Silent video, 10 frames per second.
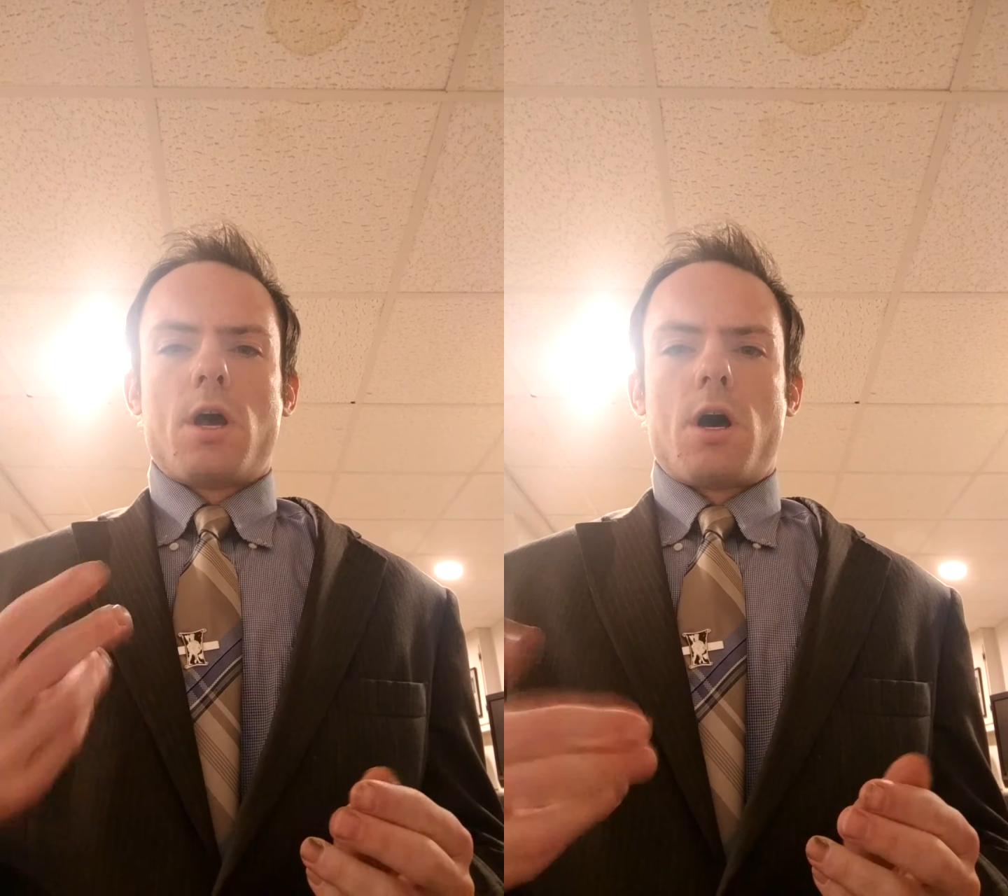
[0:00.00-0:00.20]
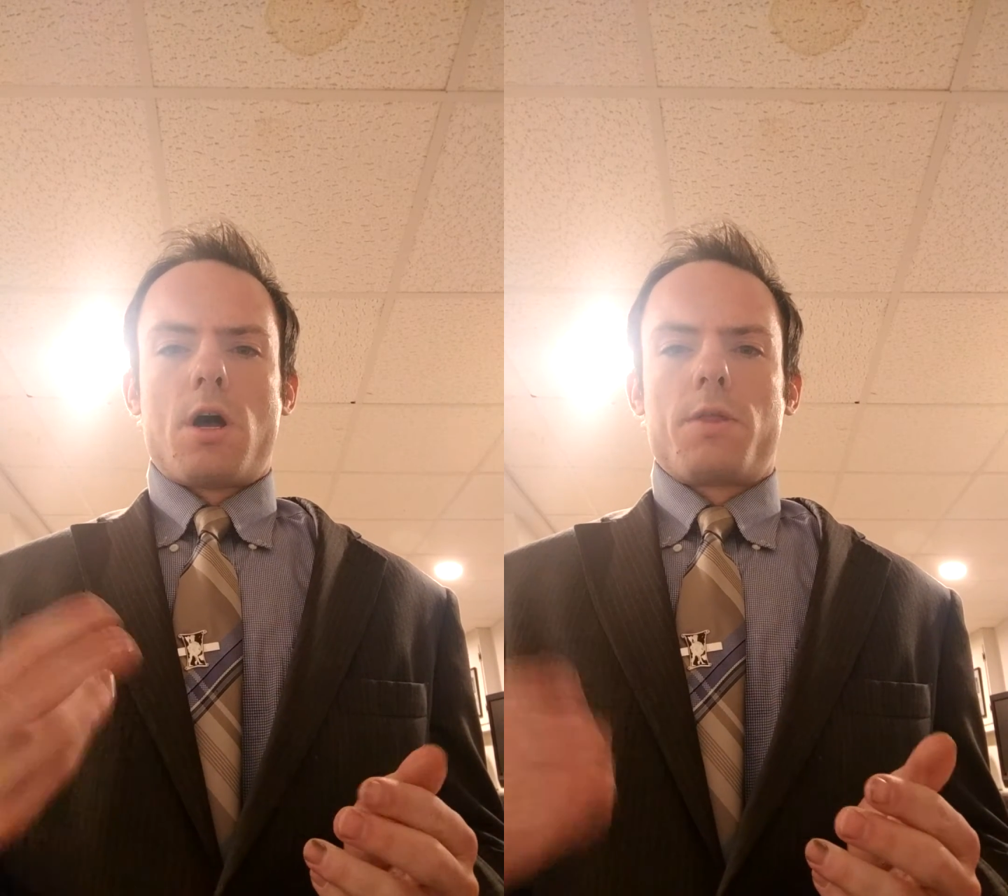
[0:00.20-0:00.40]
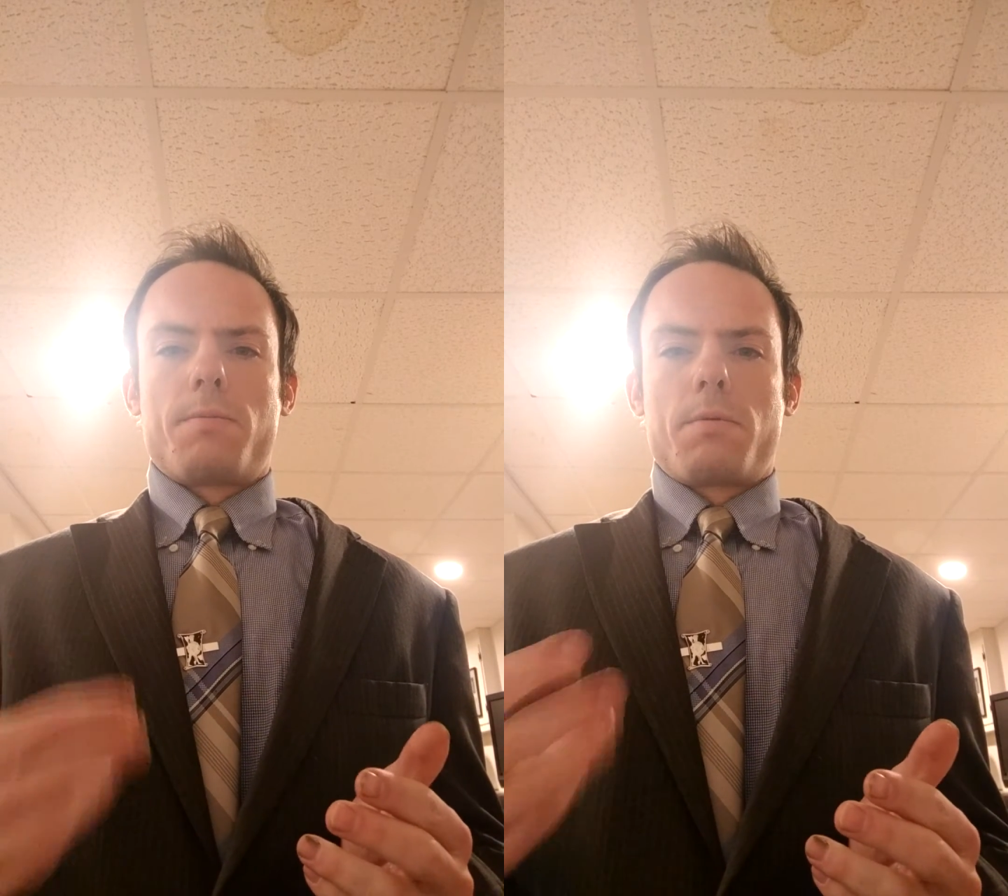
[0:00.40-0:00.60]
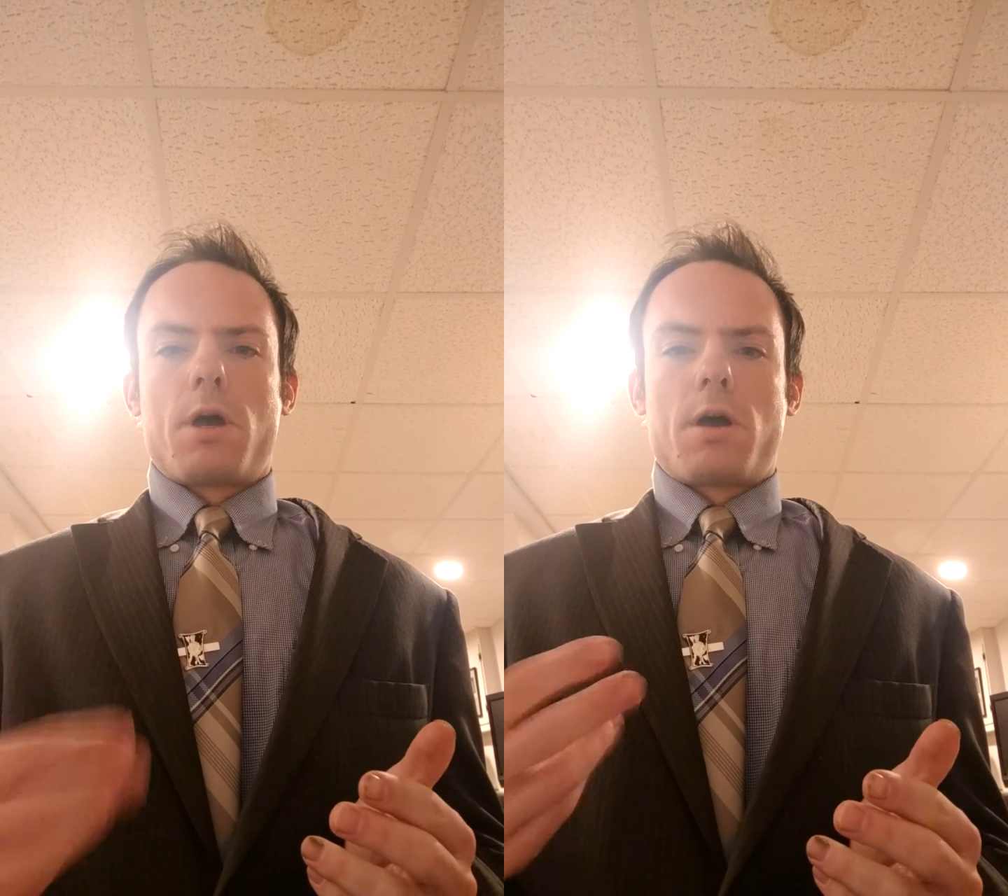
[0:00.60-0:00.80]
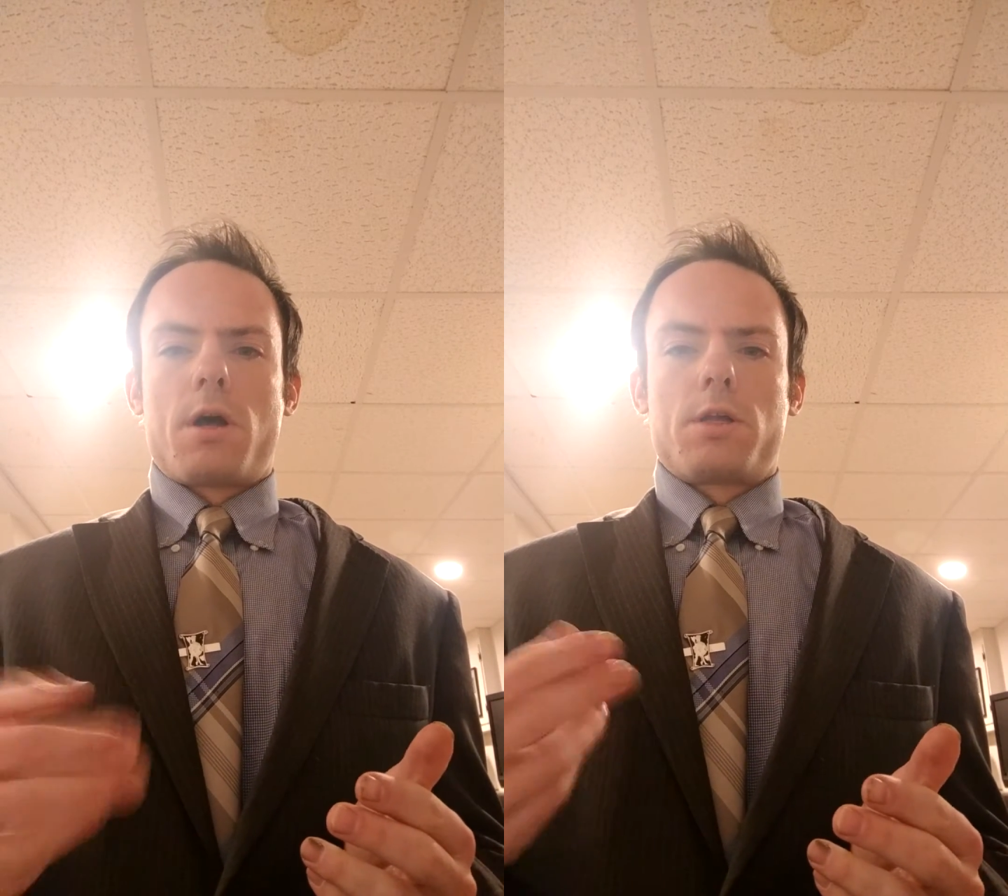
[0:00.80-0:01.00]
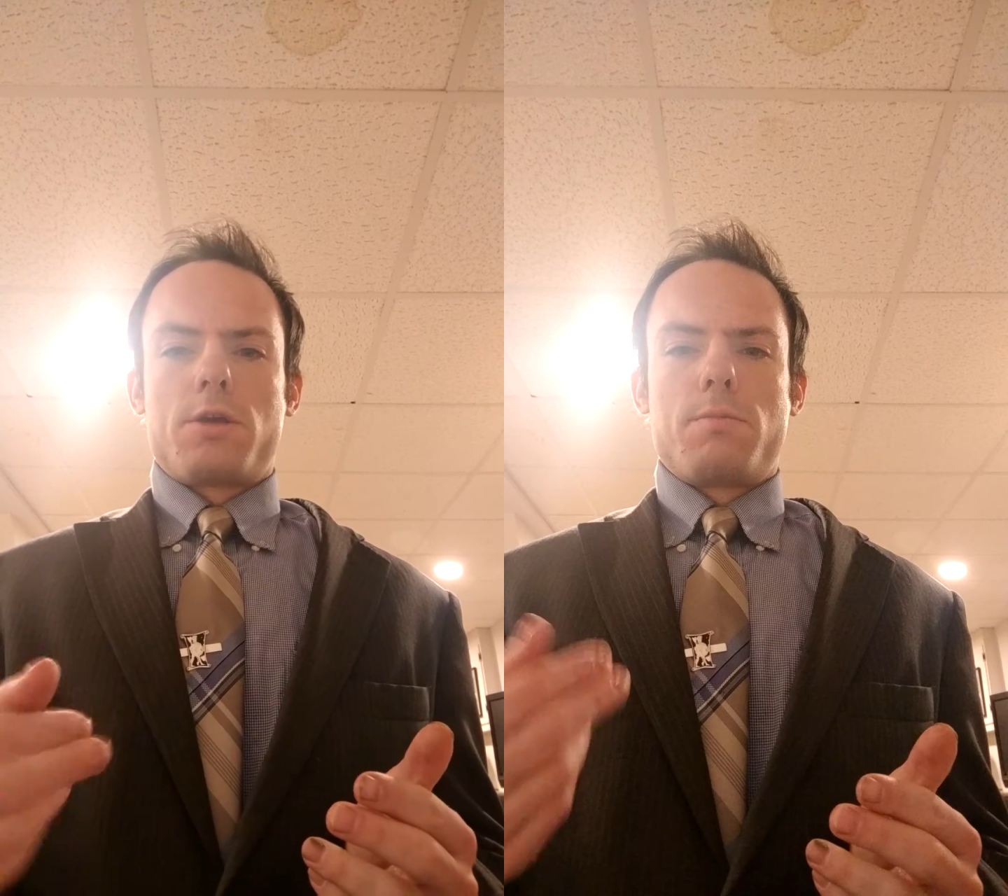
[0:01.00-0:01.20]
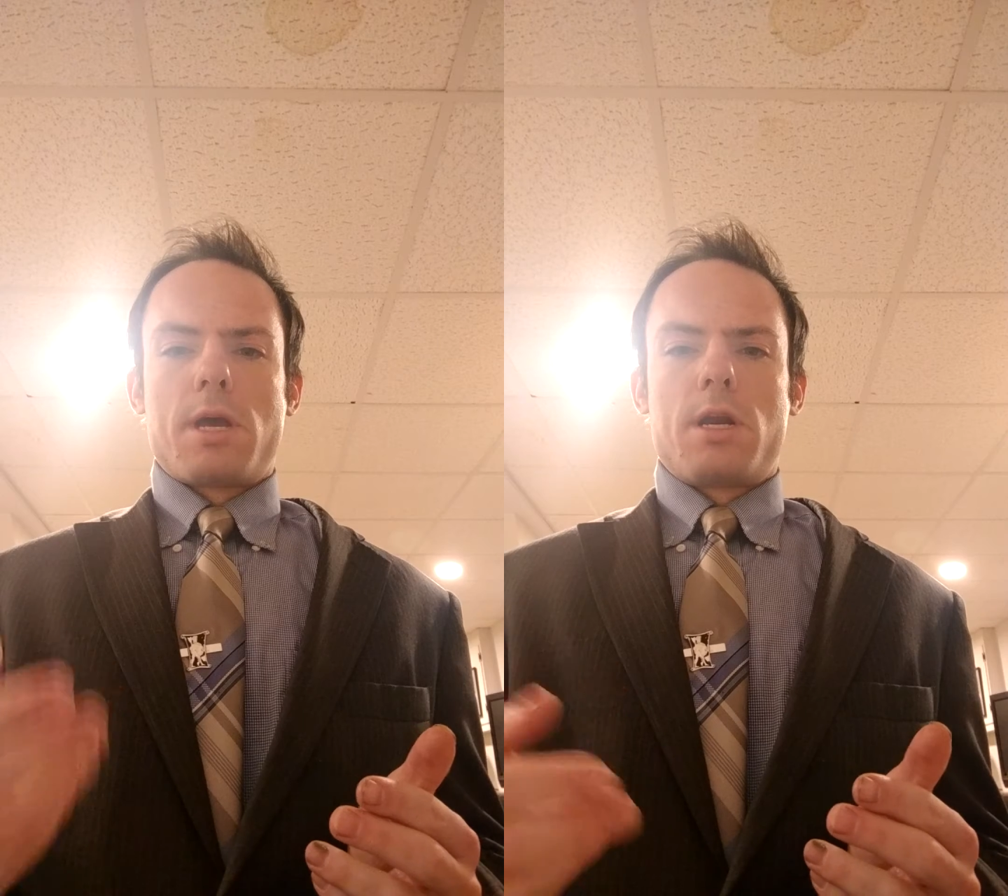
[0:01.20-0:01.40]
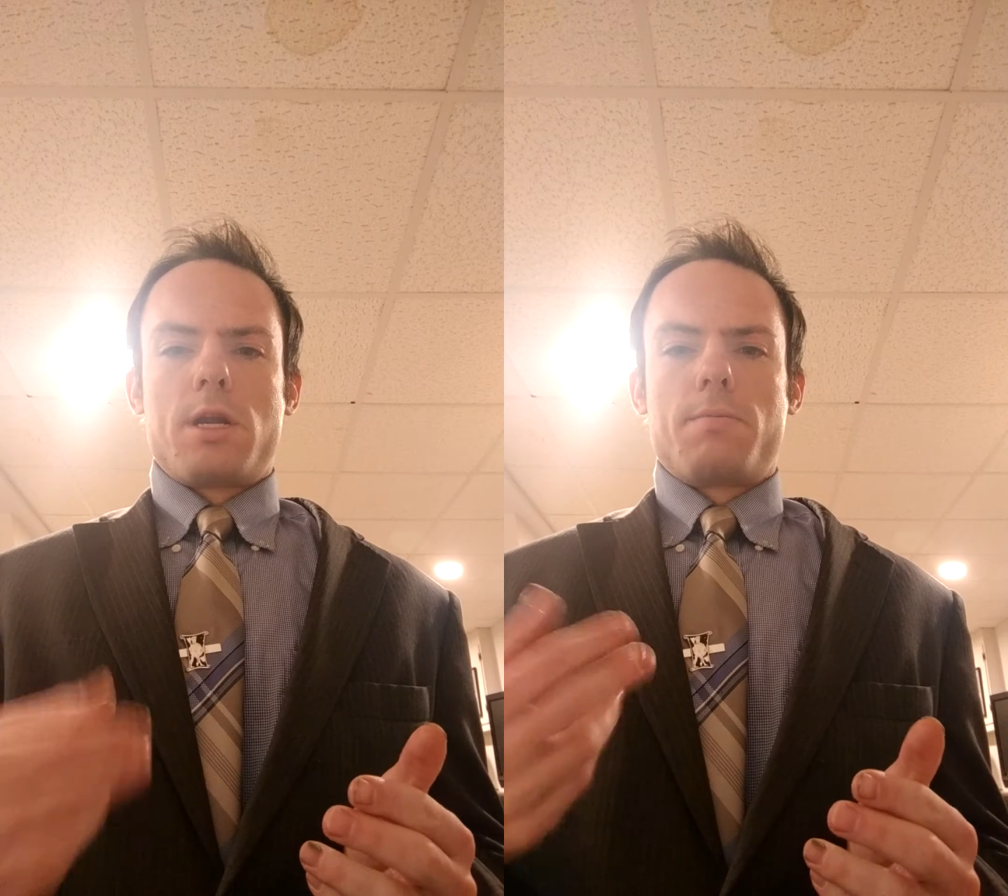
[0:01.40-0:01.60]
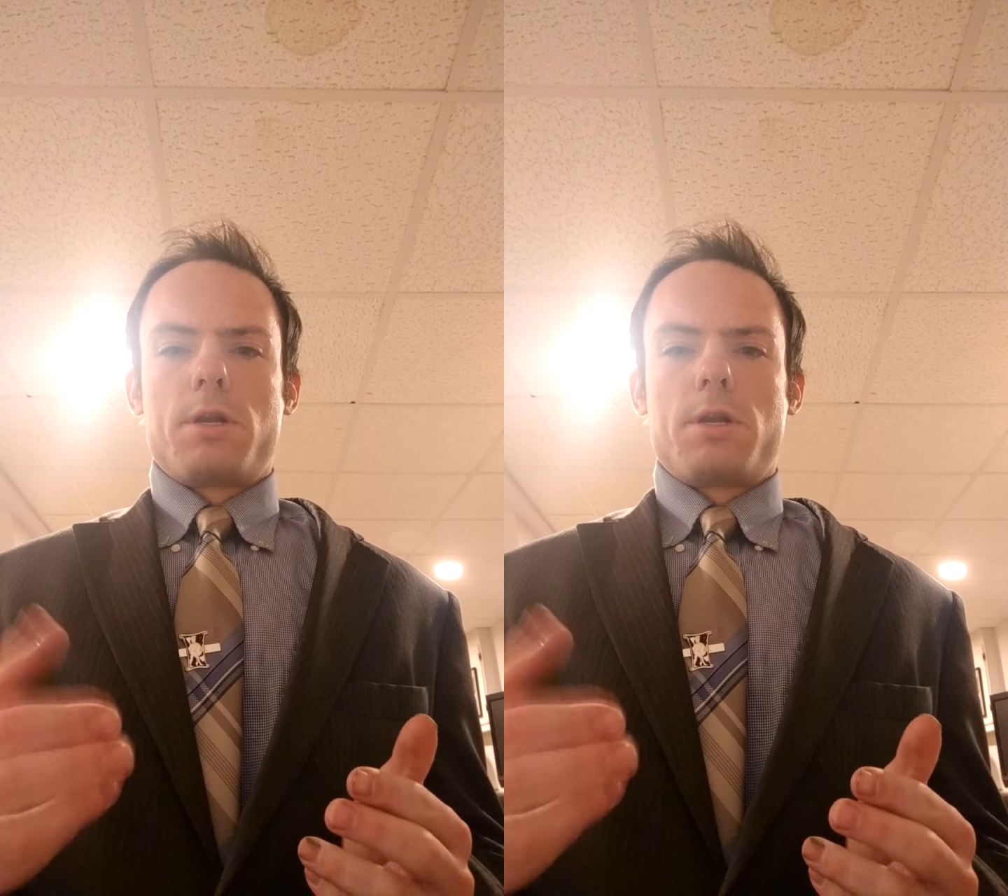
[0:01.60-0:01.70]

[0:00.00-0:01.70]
all humanity,